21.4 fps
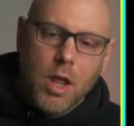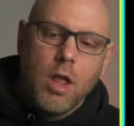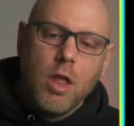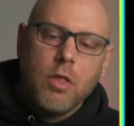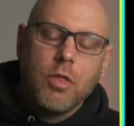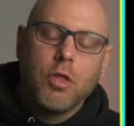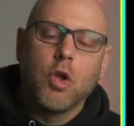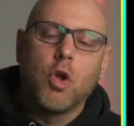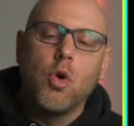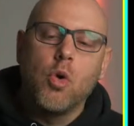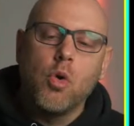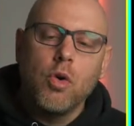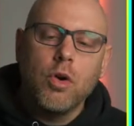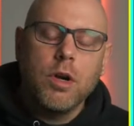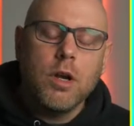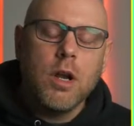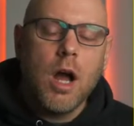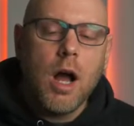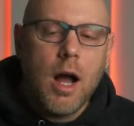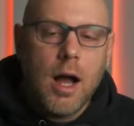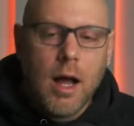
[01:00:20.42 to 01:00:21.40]
The Gorn
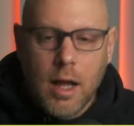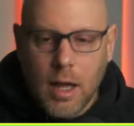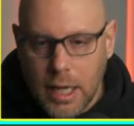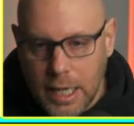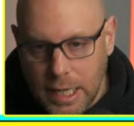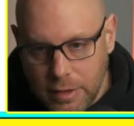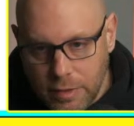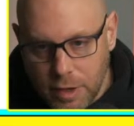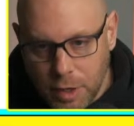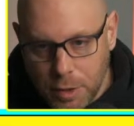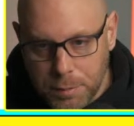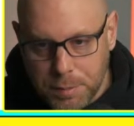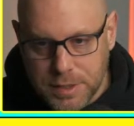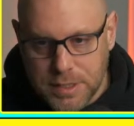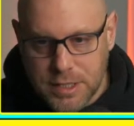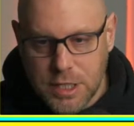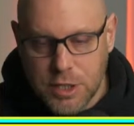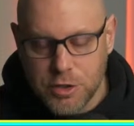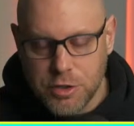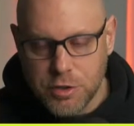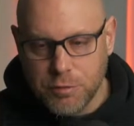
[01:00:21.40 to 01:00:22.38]
in their
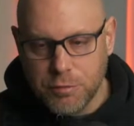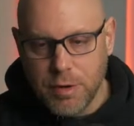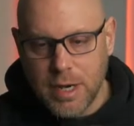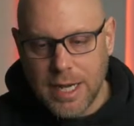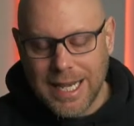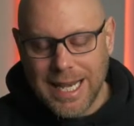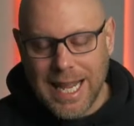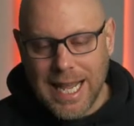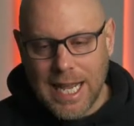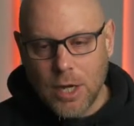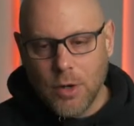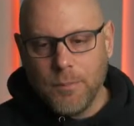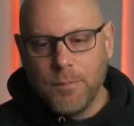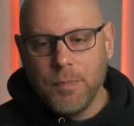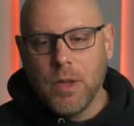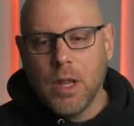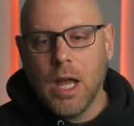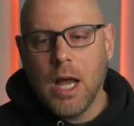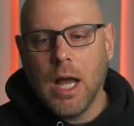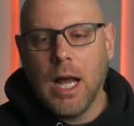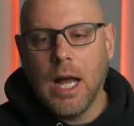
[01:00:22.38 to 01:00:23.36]
position right now,
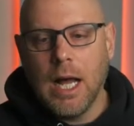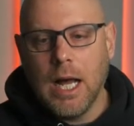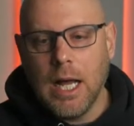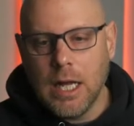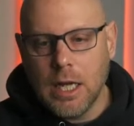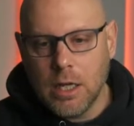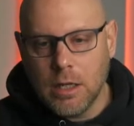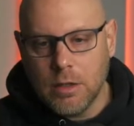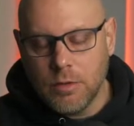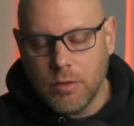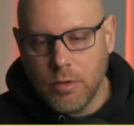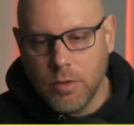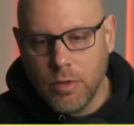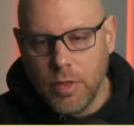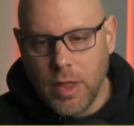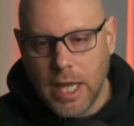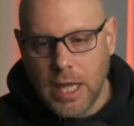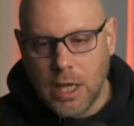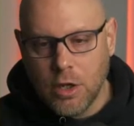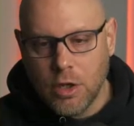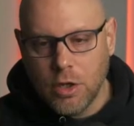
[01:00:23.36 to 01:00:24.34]

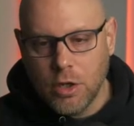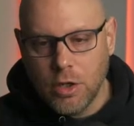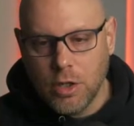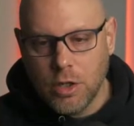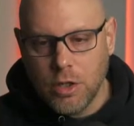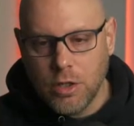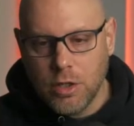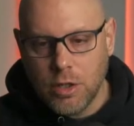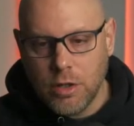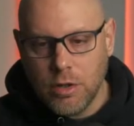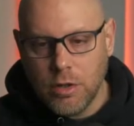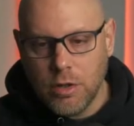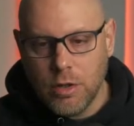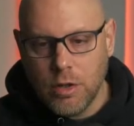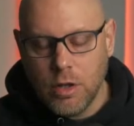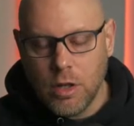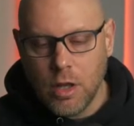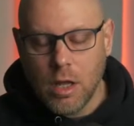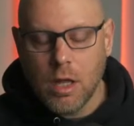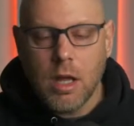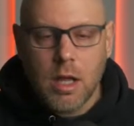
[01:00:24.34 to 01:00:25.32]
they could,
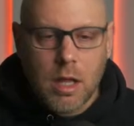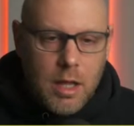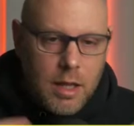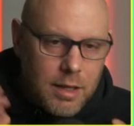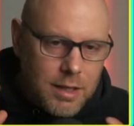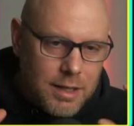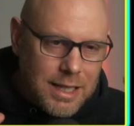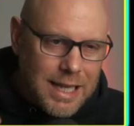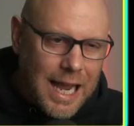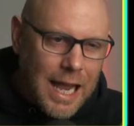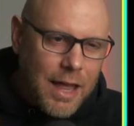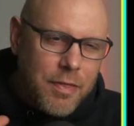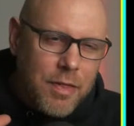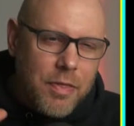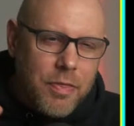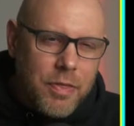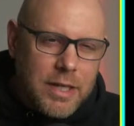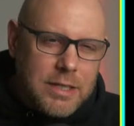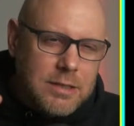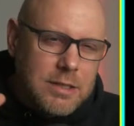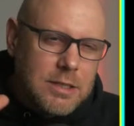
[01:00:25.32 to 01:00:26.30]
and
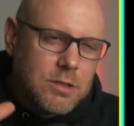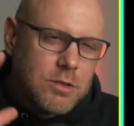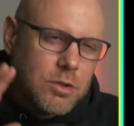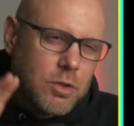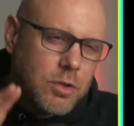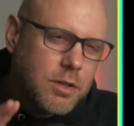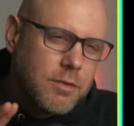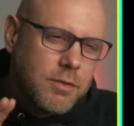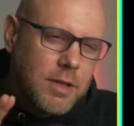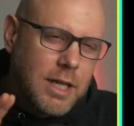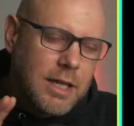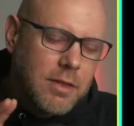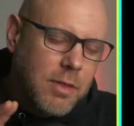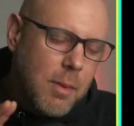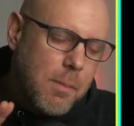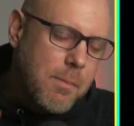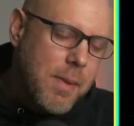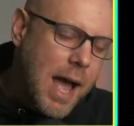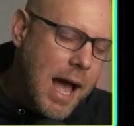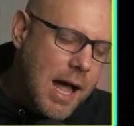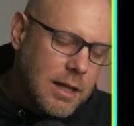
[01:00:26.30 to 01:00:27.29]
this is sort of like the
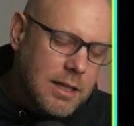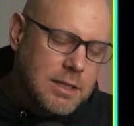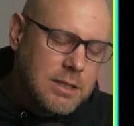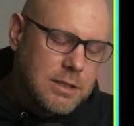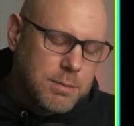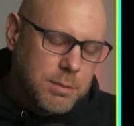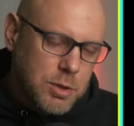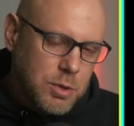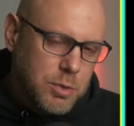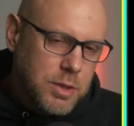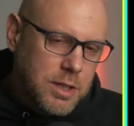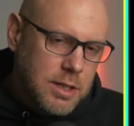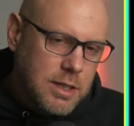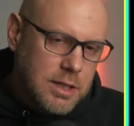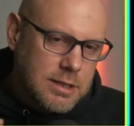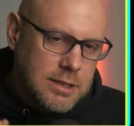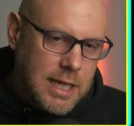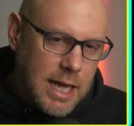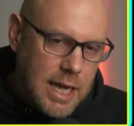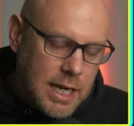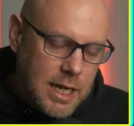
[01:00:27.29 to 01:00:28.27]
balance between the
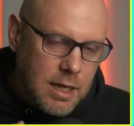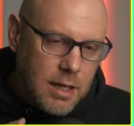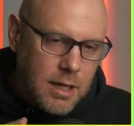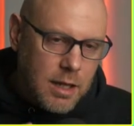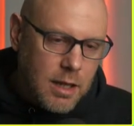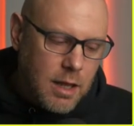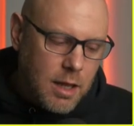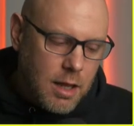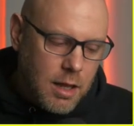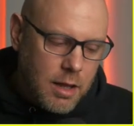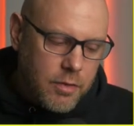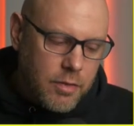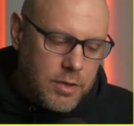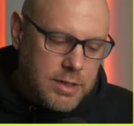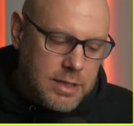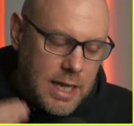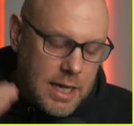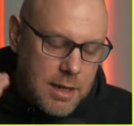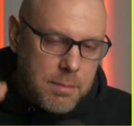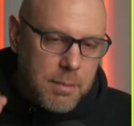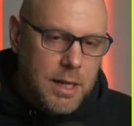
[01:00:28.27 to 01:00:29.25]
tech
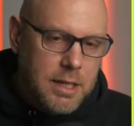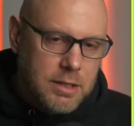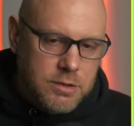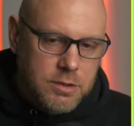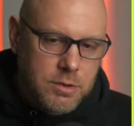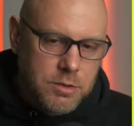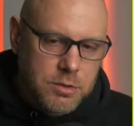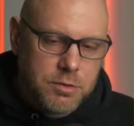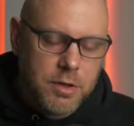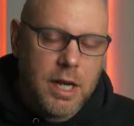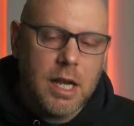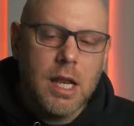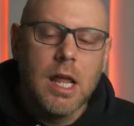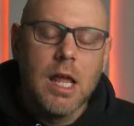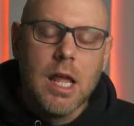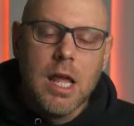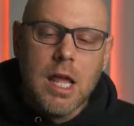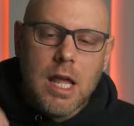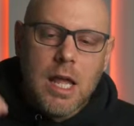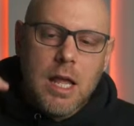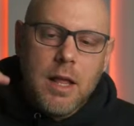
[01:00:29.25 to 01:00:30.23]
milestones, right?
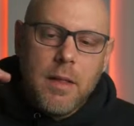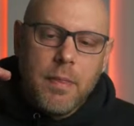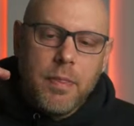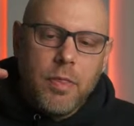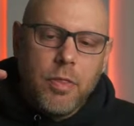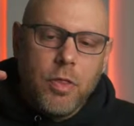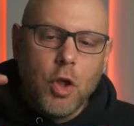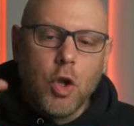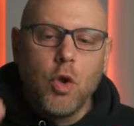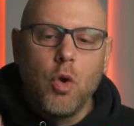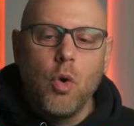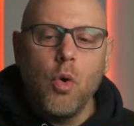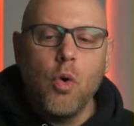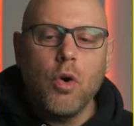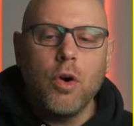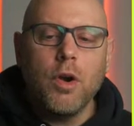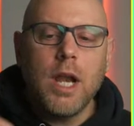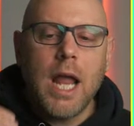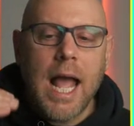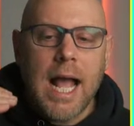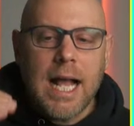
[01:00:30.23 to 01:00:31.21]
The
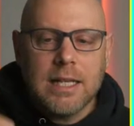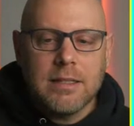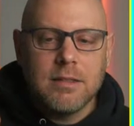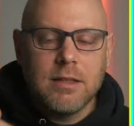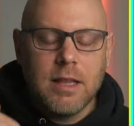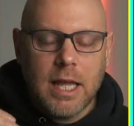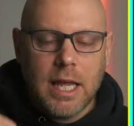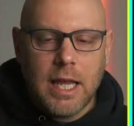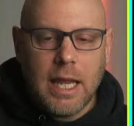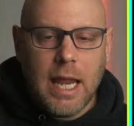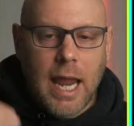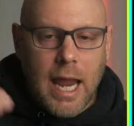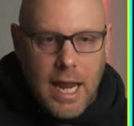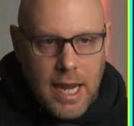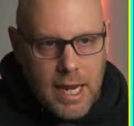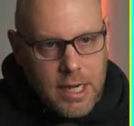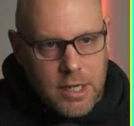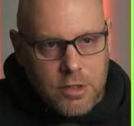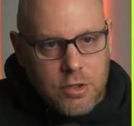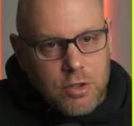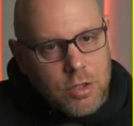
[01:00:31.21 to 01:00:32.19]
Gorn, as they
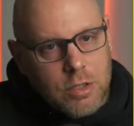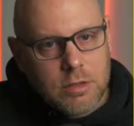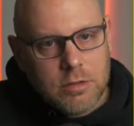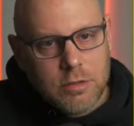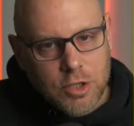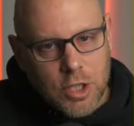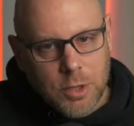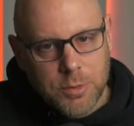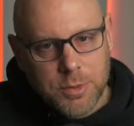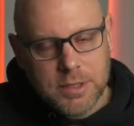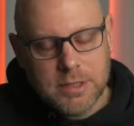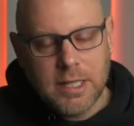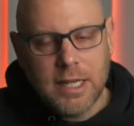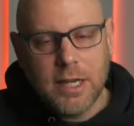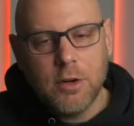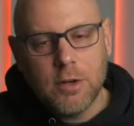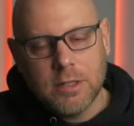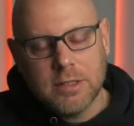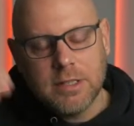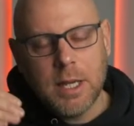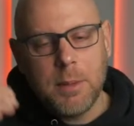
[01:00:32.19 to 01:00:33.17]
age, shall we say, or
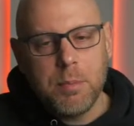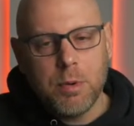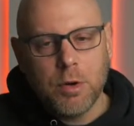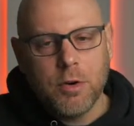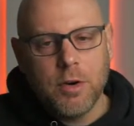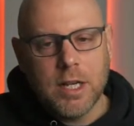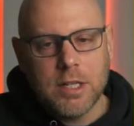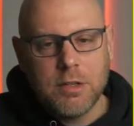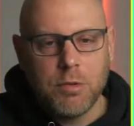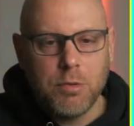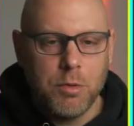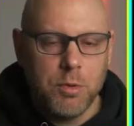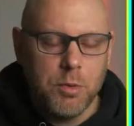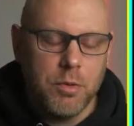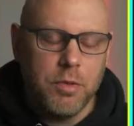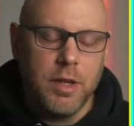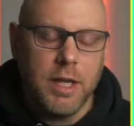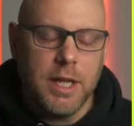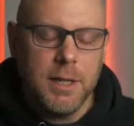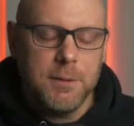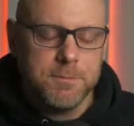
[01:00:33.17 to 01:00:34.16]
as they progress through
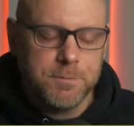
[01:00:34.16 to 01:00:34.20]
the